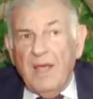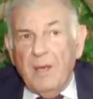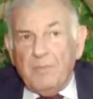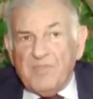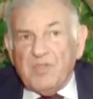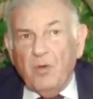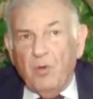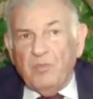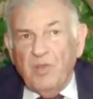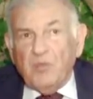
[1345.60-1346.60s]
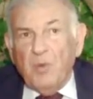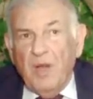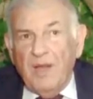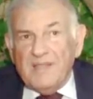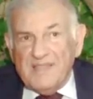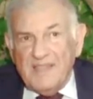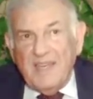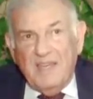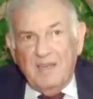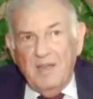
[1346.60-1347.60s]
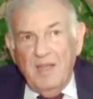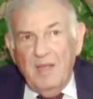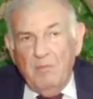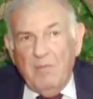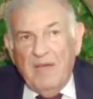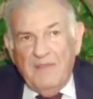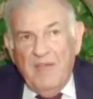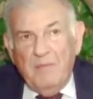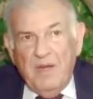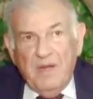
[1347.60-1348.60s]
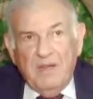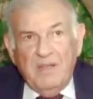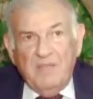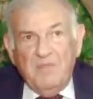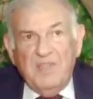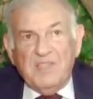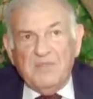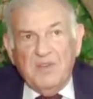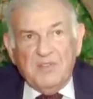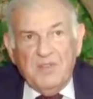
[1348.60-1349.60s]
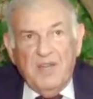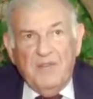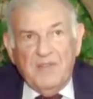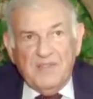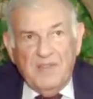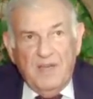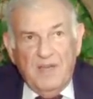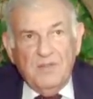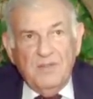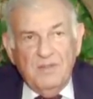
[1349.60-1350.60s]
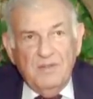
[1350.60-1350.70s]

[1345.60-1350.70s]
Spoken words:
absorbed, not well seen by the American administration at this stage.